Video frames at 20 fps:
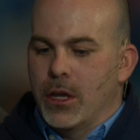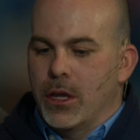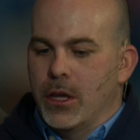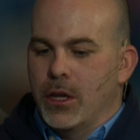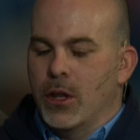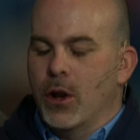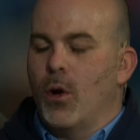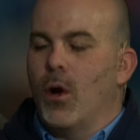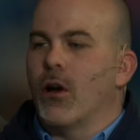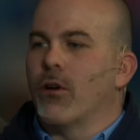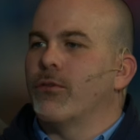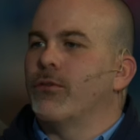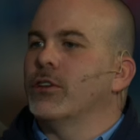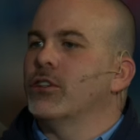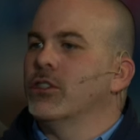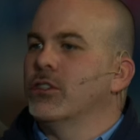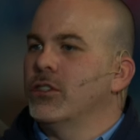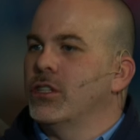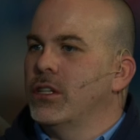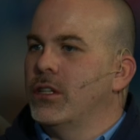you know our
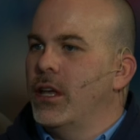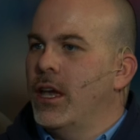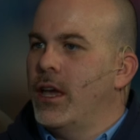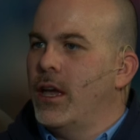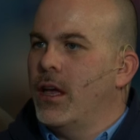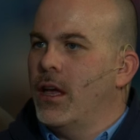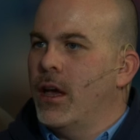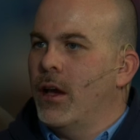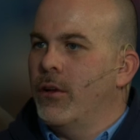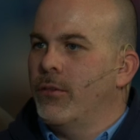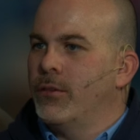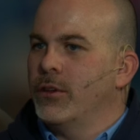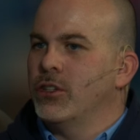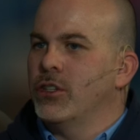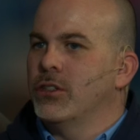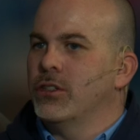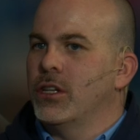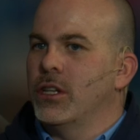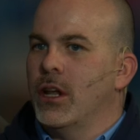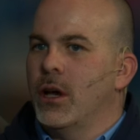efficiency day our
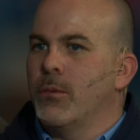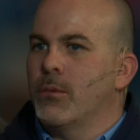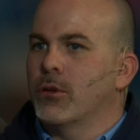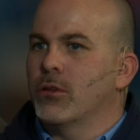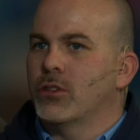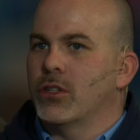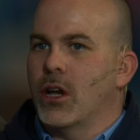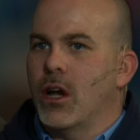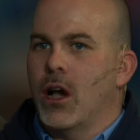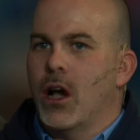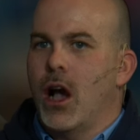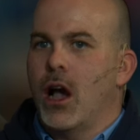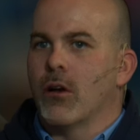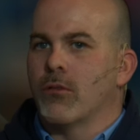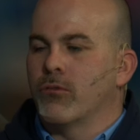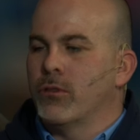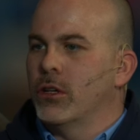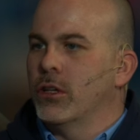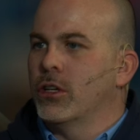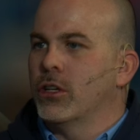efficiency numbers are, are
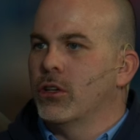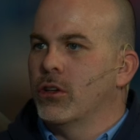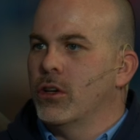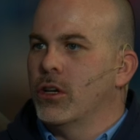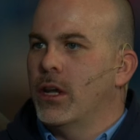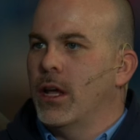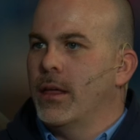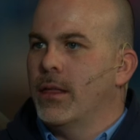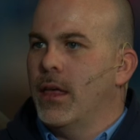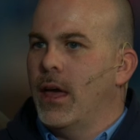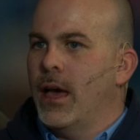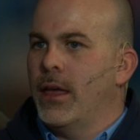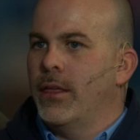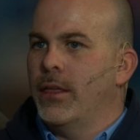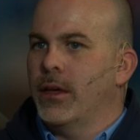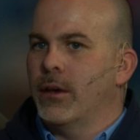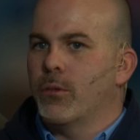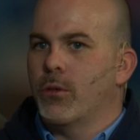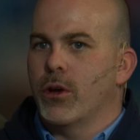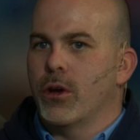really good I, I
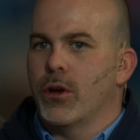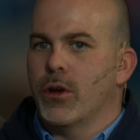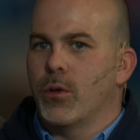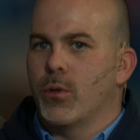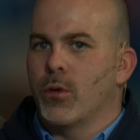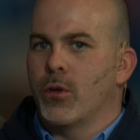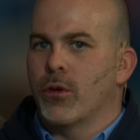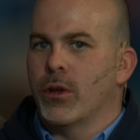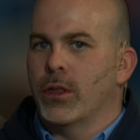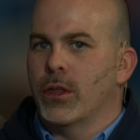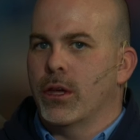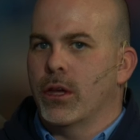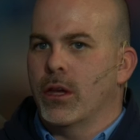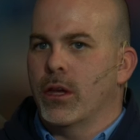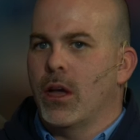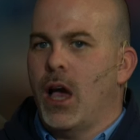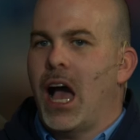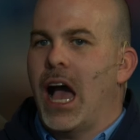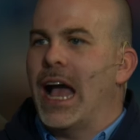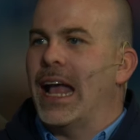think we're we're in
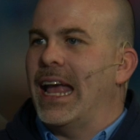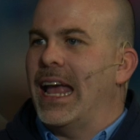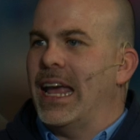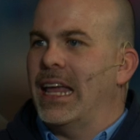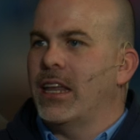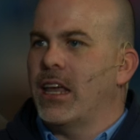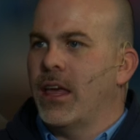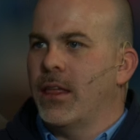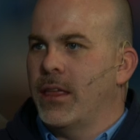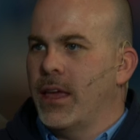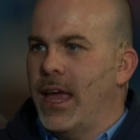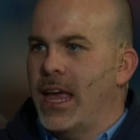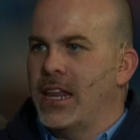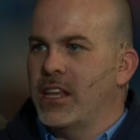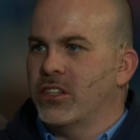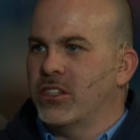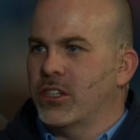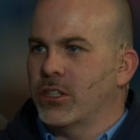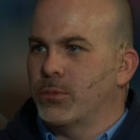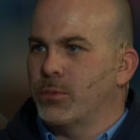the high 80 uh, the
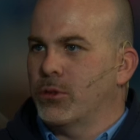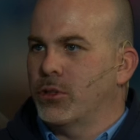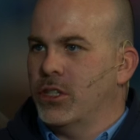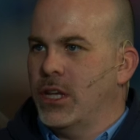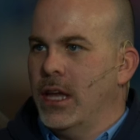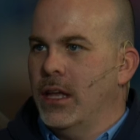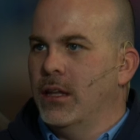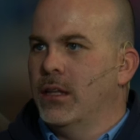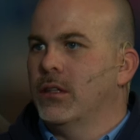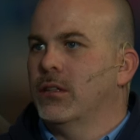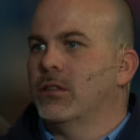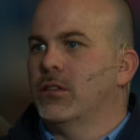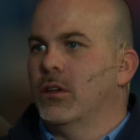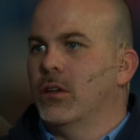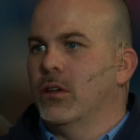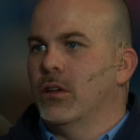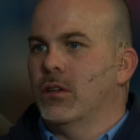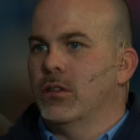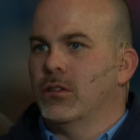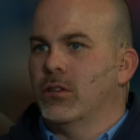86 percent
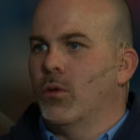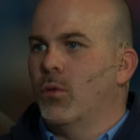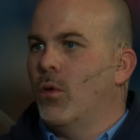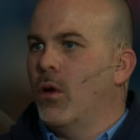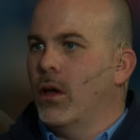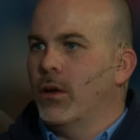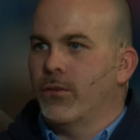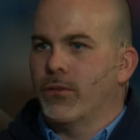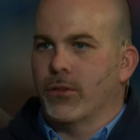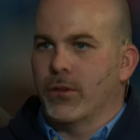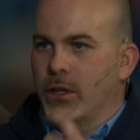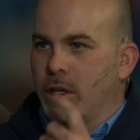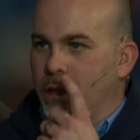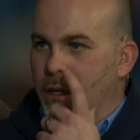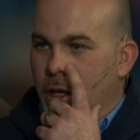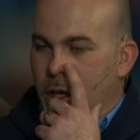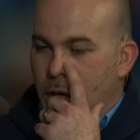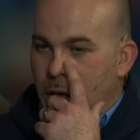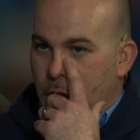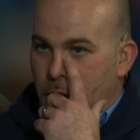to to one for the
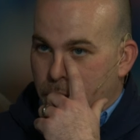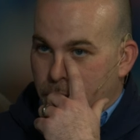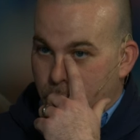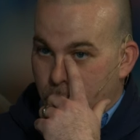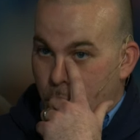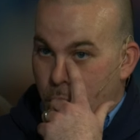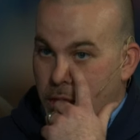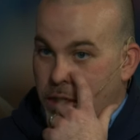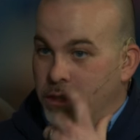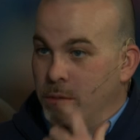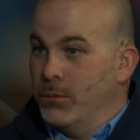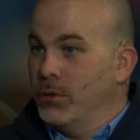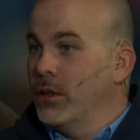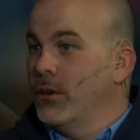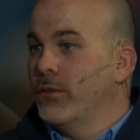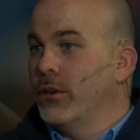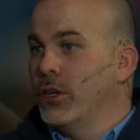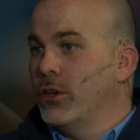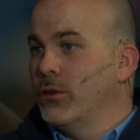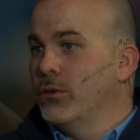for what
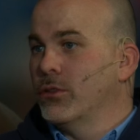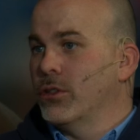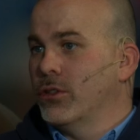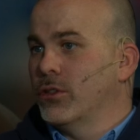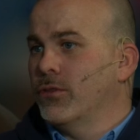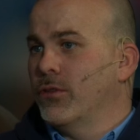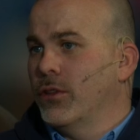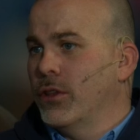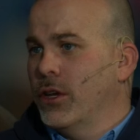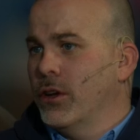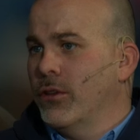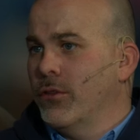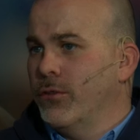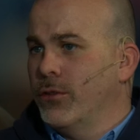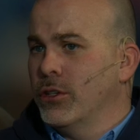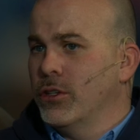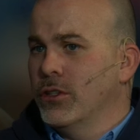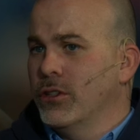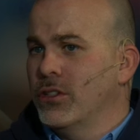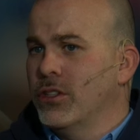SimpliVity uses for their
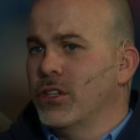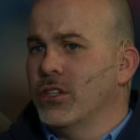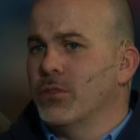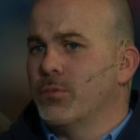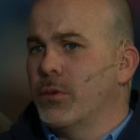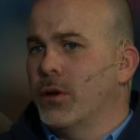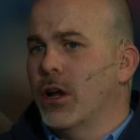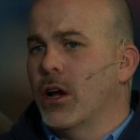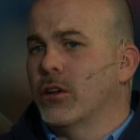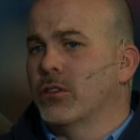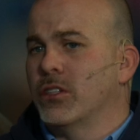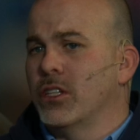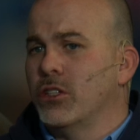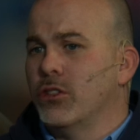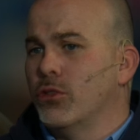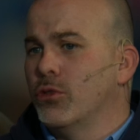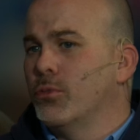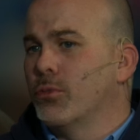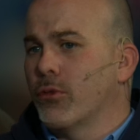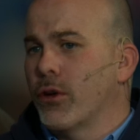efficiencies but our
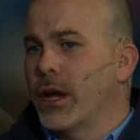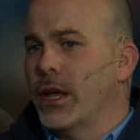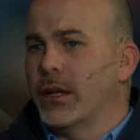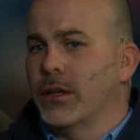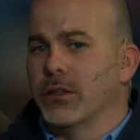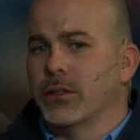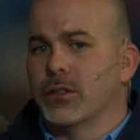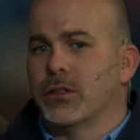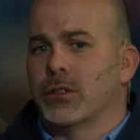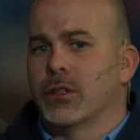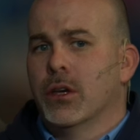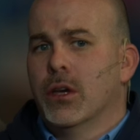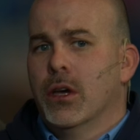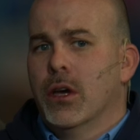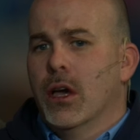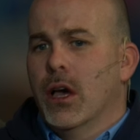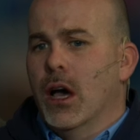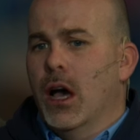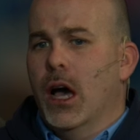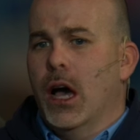dedupe rate is
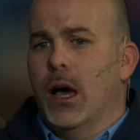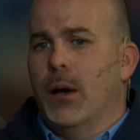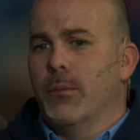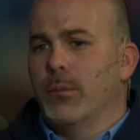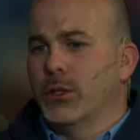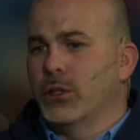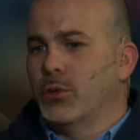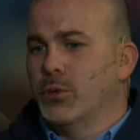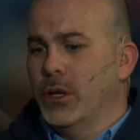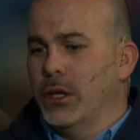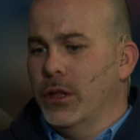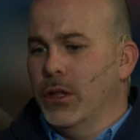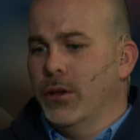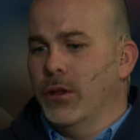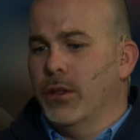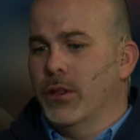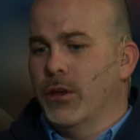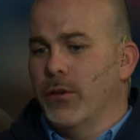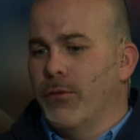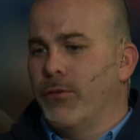um, between
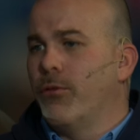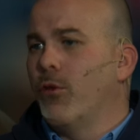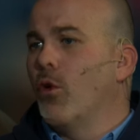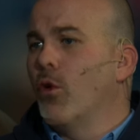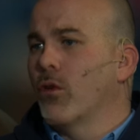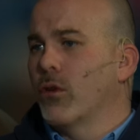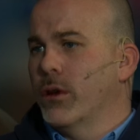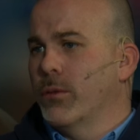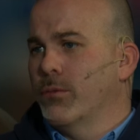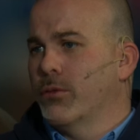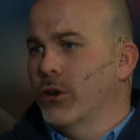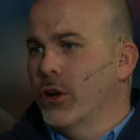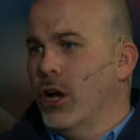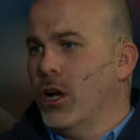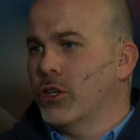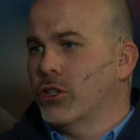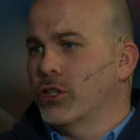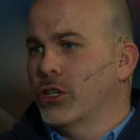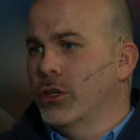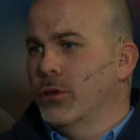the, the four in
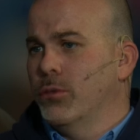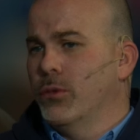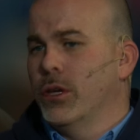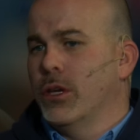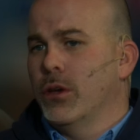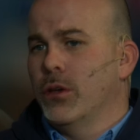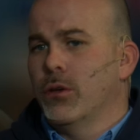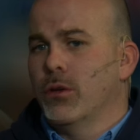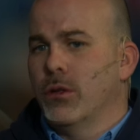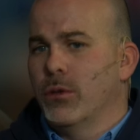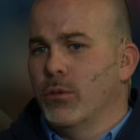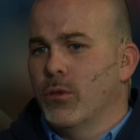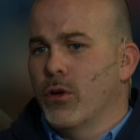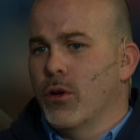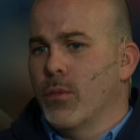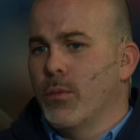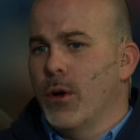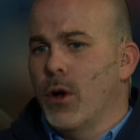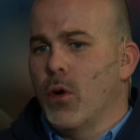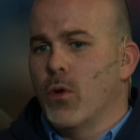production, we,
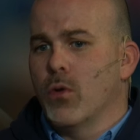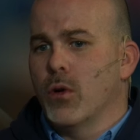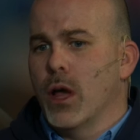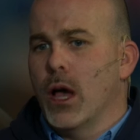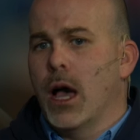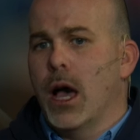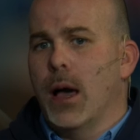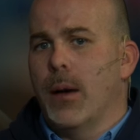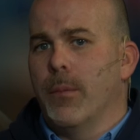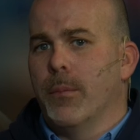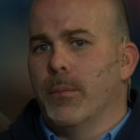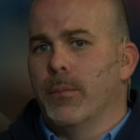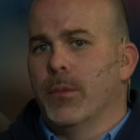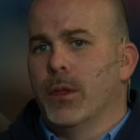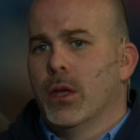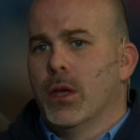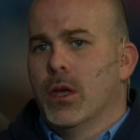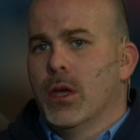we're about, um,